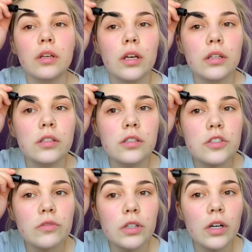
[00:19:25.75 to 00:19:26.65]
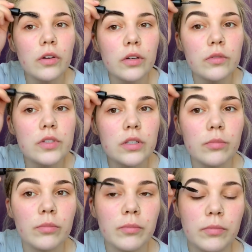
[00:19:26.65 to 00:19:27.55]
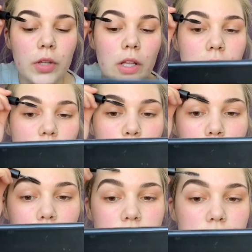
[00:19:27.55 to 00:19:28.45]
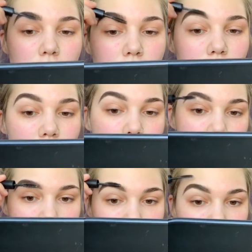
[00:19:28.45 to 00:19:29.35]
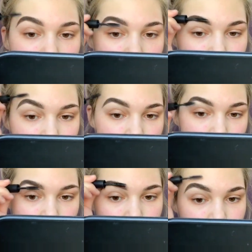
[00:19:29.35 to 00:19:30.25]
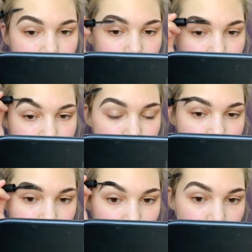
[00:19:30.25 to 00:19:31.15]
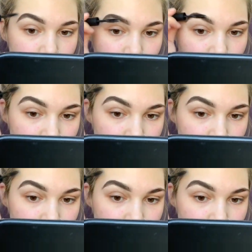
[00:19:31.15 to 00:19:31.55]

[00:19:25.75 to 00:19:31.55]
And then you just want to go in with some clear brow gel to just kind of,